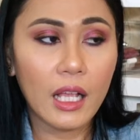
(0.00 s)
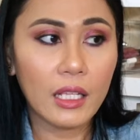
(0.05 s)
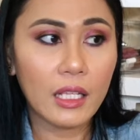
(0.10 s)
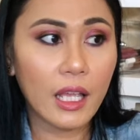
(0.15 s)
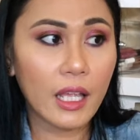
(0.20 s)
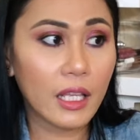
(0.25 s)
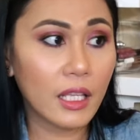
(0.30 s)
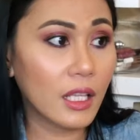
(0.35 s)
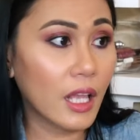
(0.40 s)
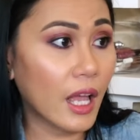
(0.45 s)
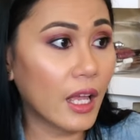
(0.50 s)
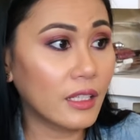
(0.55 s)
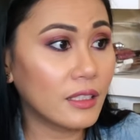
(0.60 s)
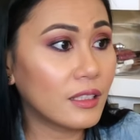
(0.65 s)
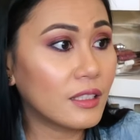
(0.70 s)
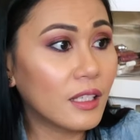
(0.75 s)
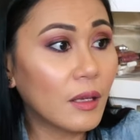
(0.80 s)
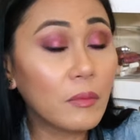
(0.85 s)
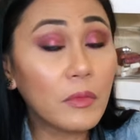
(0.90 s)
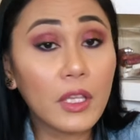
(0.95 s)
Like
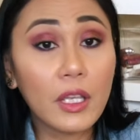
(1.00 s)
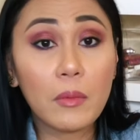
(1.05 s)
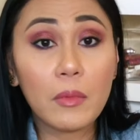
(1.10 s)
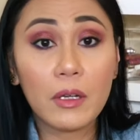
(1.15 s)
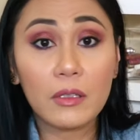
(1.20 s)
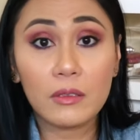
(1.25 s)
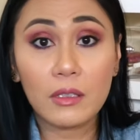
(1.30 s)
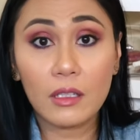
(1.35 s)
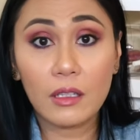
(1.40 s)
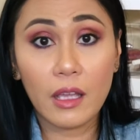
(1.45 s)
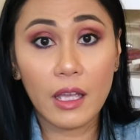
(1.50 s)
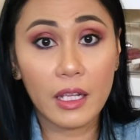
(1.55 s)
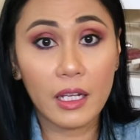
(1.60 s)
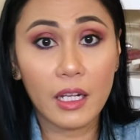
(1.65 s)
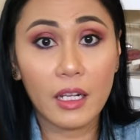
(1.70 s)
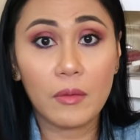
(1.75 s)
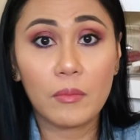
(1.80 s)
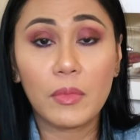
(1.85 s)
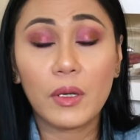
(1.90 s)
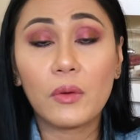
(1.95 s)
something about the
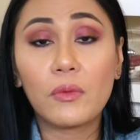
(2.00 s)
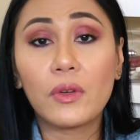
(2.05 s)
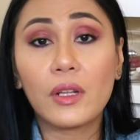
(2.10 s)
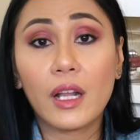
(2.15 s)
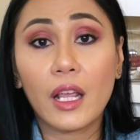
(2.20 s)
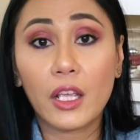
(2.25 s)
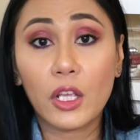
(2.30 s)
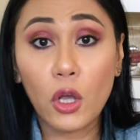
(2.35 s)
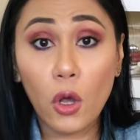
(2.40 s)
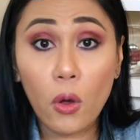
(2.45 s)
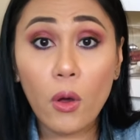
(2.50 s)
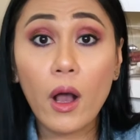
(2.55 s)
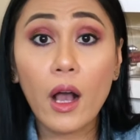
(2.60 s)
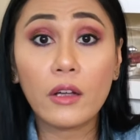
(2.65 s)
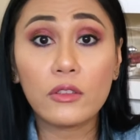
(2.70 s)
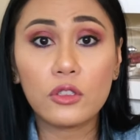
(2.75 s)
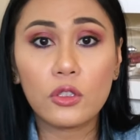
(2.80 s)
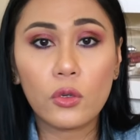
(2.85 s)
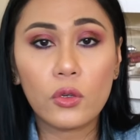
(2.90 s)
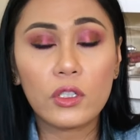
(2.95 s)
lighting, but when I go
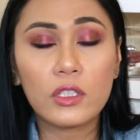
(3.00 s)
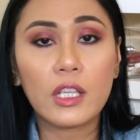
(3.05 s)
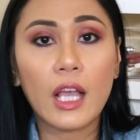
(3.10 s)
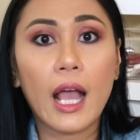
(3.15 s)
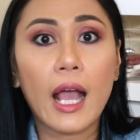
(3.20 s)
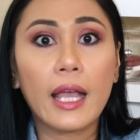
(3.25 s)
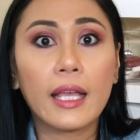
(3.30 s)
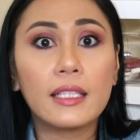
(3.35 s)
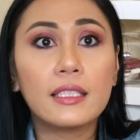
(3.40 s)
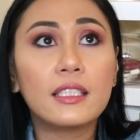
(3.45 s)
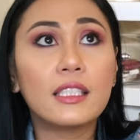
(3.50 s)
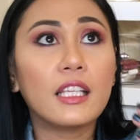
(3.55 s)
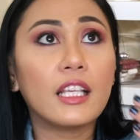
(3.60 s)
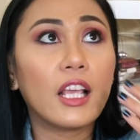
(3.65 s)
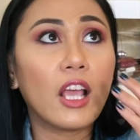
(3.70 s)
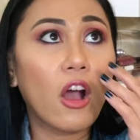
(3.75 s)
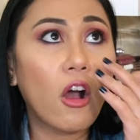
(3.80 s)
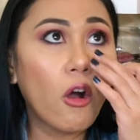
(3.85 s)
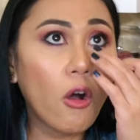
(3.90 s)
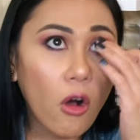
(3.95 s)
outdoors, I
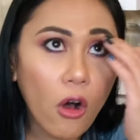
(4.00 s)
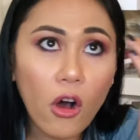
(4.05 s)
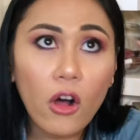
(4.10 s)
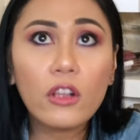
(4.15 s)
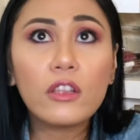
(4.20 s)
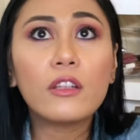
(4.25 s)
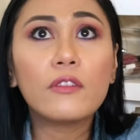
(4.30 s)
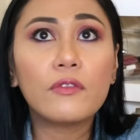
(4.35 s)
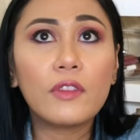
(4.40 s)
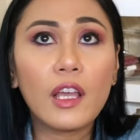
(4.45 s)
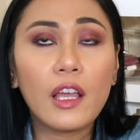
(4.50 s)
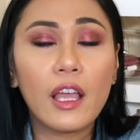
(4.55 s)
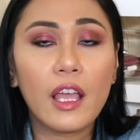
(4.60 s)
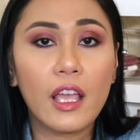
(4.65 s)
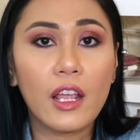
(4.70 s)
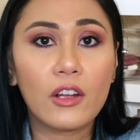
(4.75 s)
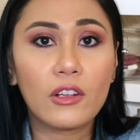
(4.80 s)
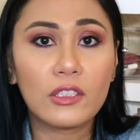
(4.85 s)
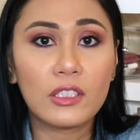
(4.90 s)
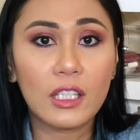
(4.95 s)
see all of the
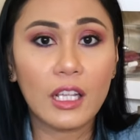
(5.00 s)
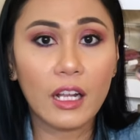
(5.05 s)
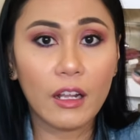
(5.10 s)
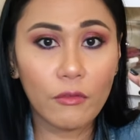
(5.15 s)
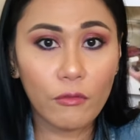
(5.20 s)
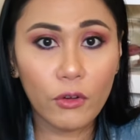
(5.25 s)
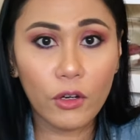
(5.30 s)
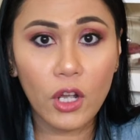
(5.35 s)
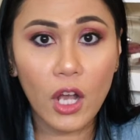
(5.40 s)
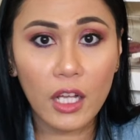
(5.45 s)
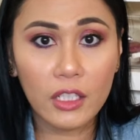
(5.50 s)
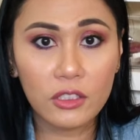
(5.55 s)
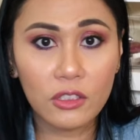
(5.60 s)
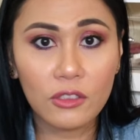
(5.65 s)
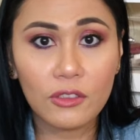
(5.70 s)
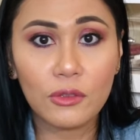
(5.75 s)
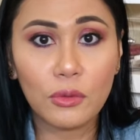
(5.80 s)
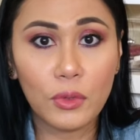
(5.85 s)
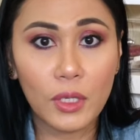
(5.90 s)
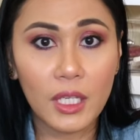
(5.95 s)
hairs that I forgot to
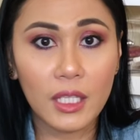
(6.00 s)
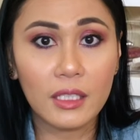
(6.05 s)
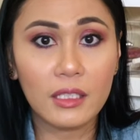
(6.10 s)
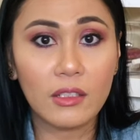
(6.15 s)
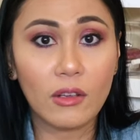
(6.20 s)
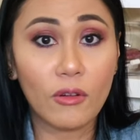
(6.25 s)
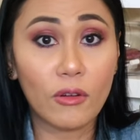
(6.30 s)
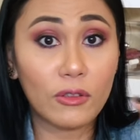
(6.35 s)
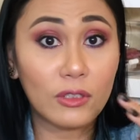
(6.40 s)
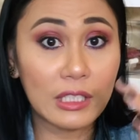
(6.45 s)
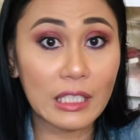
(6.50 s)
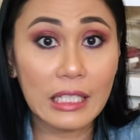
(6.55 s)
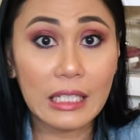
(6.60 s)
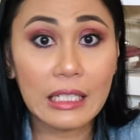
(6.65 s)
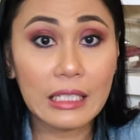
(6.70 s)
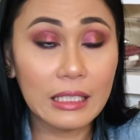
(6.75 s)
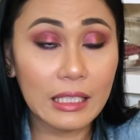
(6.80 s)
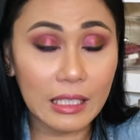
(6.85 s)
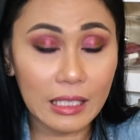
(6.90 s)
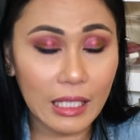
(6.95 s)
tweeze or
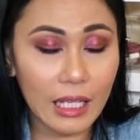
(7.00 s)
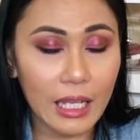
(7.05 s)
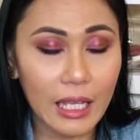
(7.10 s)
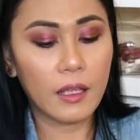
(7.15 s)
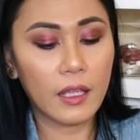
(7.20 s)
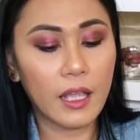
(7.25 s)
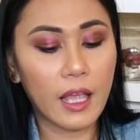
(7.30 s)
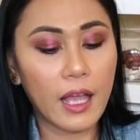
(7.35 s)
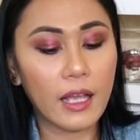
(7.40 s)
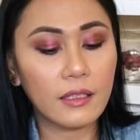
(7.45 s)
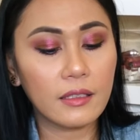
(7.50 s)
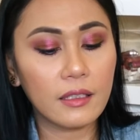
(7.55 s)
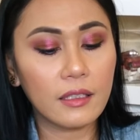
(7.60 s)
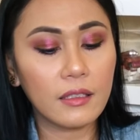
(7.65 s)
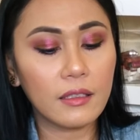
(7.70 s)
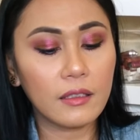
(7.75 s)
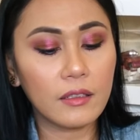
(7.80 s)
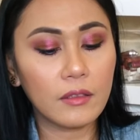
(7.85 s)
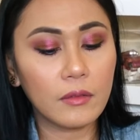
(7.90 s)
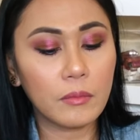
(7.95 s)
didn't see. It has a
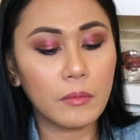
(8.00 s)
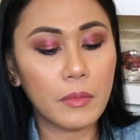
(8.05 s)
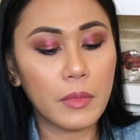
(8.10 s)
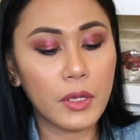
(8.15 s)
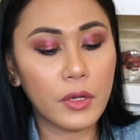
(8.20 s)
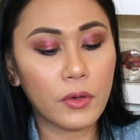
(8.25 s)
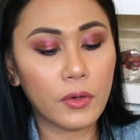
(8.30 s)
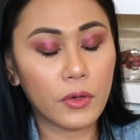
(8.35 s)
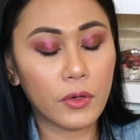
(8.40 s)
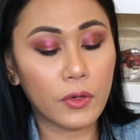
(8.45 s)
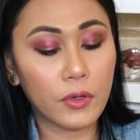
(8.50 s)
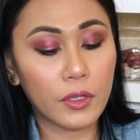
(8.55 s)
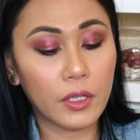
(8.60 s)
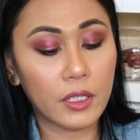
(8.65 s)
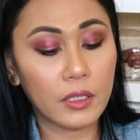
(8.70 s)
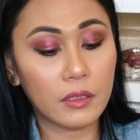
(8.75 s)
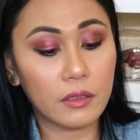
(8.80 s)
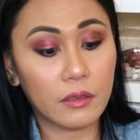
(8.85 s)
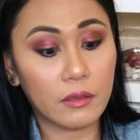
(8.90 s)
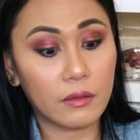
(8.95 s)
little mirror
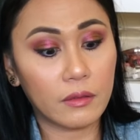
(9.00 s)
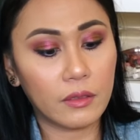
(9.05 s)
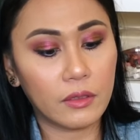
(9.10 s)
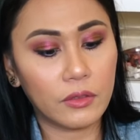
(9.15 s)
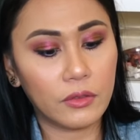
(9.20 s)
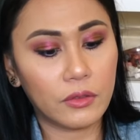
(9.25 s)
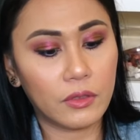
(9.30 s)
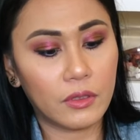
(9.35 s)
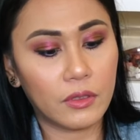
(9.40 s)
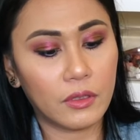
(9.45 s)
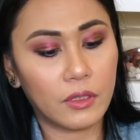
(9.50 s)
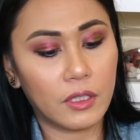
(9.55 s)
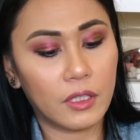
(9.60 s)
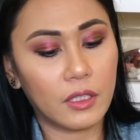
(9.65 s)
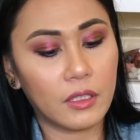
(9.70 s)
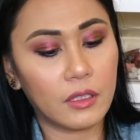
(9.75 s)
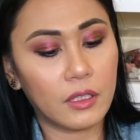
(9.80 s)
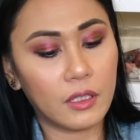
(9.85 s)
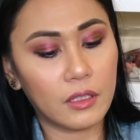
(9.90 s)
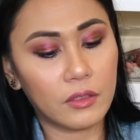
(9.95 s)
that's a little
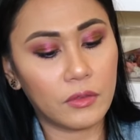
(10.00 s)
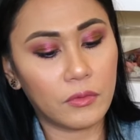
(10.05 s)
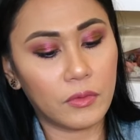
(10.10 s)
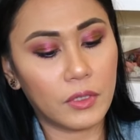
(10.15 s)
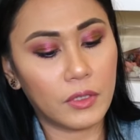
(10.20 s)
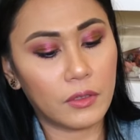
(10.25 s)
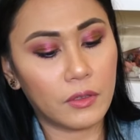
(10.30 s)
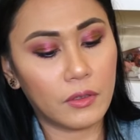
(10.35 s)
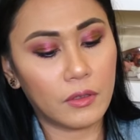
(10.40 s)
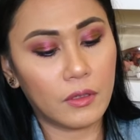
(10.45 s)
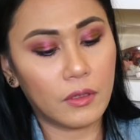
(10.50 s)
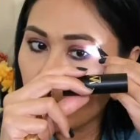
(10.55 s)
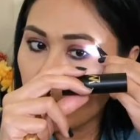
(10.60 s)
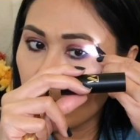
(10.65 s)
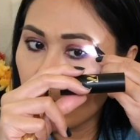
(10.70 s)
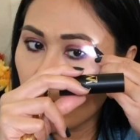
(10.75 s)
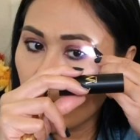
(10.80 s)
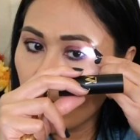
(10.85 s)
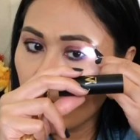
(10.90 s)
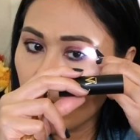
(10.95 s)
dirty. That's weird.
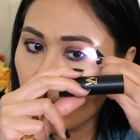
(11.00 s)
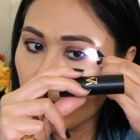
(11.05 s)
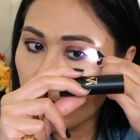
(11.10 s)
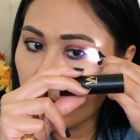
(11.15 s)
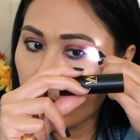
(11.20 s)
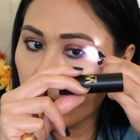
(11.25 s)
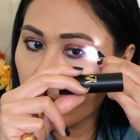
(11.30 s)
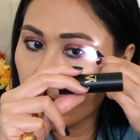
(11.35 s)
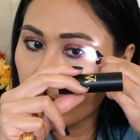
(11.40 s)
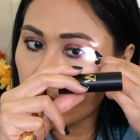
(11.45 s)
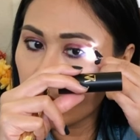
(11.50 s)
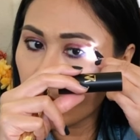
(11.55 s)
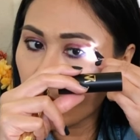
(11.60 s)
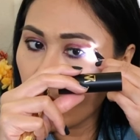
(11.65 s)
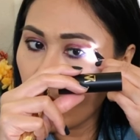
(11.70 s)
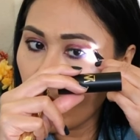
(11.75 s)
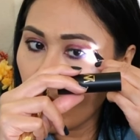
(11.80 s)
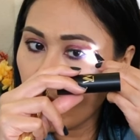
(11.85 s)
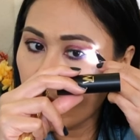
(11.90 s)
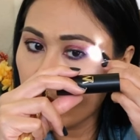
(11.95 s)
Light is
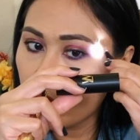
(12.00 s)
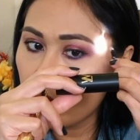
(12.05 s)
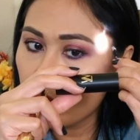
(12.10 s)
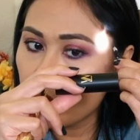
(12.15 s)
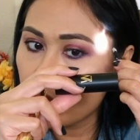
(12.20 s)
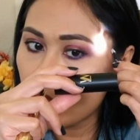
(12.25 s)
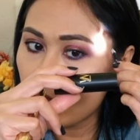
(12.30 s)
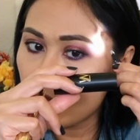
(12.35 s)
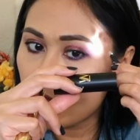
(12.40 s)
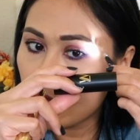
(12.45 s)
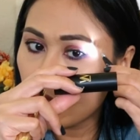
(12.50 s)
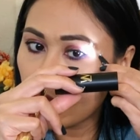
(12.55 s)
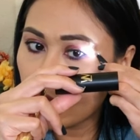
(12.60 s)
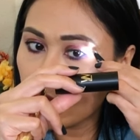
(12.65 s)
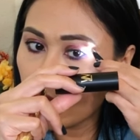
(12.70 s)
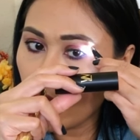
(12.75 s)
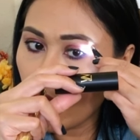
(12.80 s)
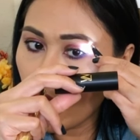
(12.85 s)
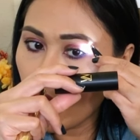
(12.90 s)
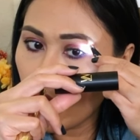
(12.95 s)
kind of just a
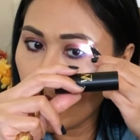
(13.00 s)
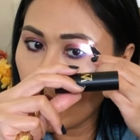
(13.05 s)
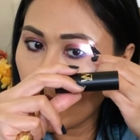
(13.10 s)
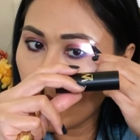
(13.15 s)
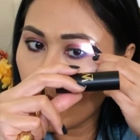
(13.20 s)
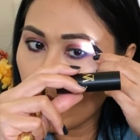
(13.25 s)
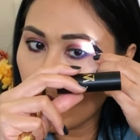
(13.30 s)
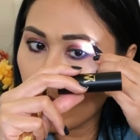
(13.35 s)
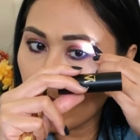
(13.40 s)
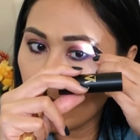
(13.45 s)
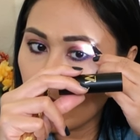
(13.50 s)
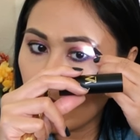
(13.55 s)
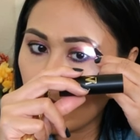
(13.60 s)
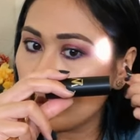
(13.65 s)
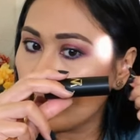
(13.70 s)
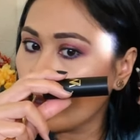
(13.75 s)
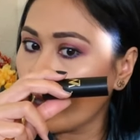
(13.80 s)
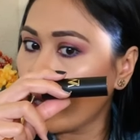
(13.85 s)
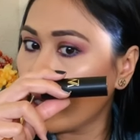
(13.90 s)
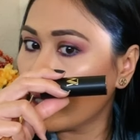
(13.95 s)
tad
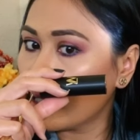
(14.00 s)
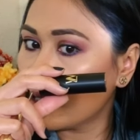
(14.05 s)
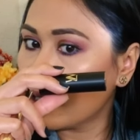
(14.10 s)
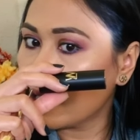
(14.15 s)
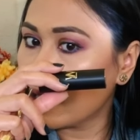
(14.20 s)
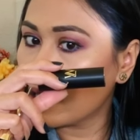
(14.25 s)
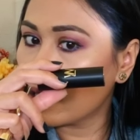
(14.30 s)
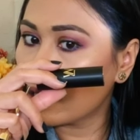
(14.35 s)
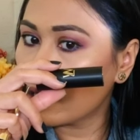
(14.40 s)
blinding.